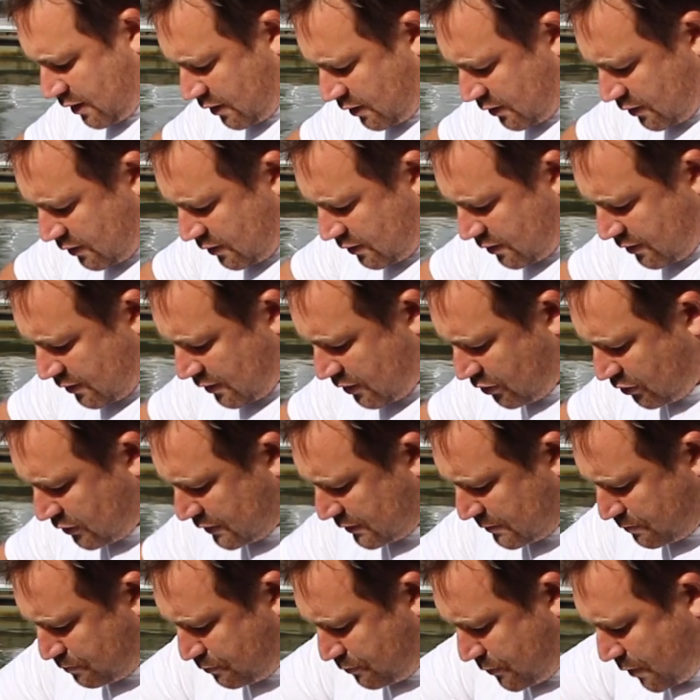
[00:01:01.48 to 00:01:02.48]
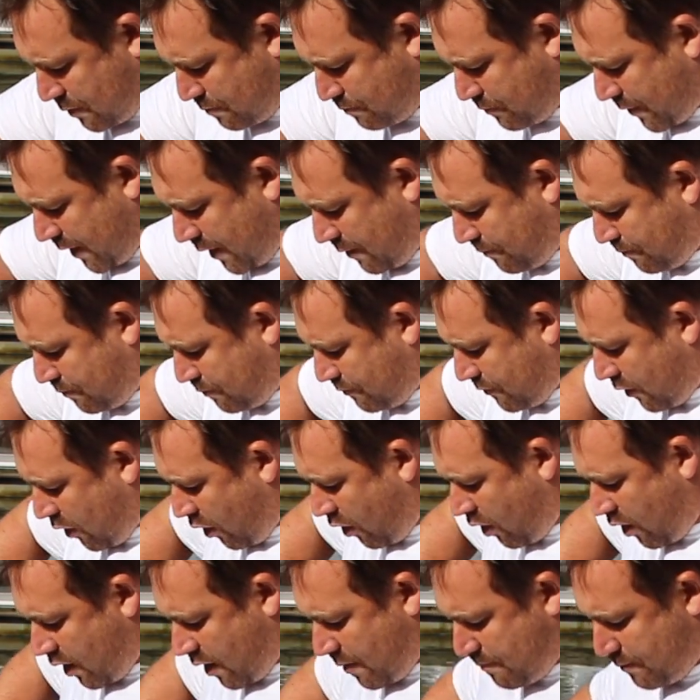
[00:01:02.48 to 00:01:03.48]
then there's a big
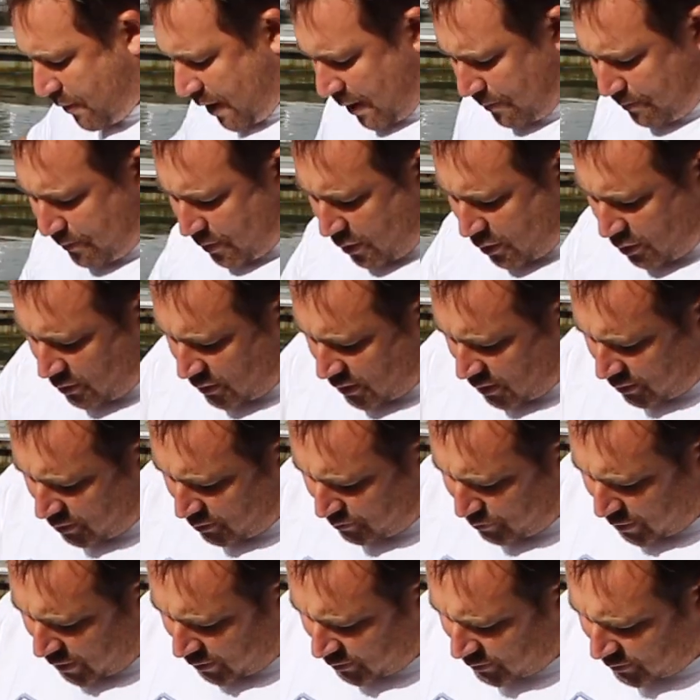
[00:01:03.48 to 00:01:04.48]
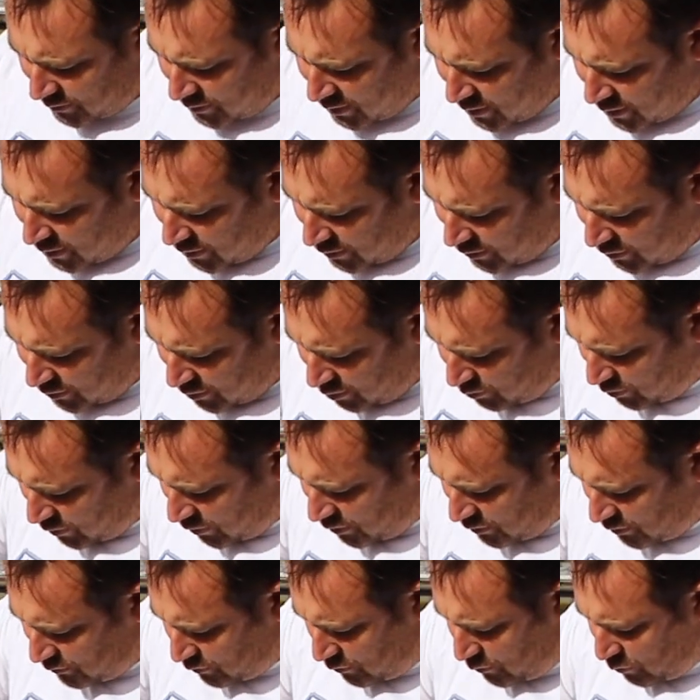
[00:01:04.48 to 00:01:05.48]
high backbone down the back. You don't
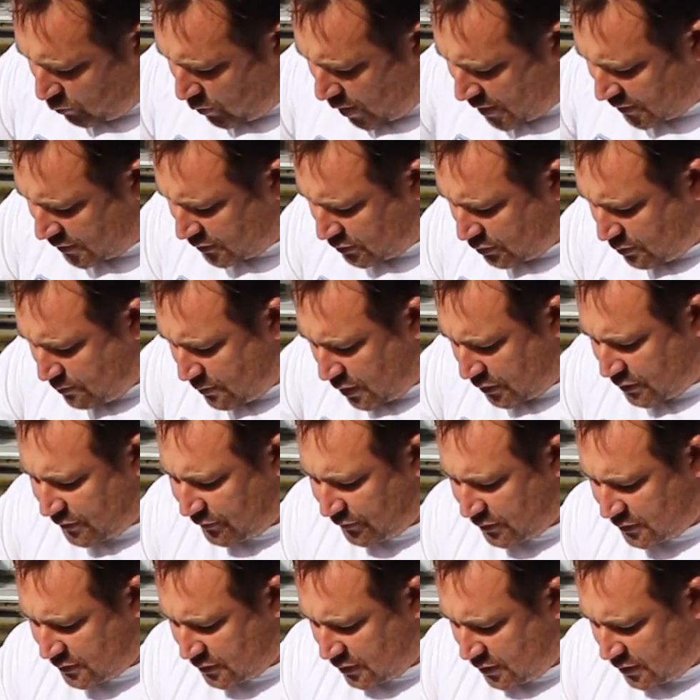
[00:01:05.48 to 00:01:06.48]
want to waste too much of it,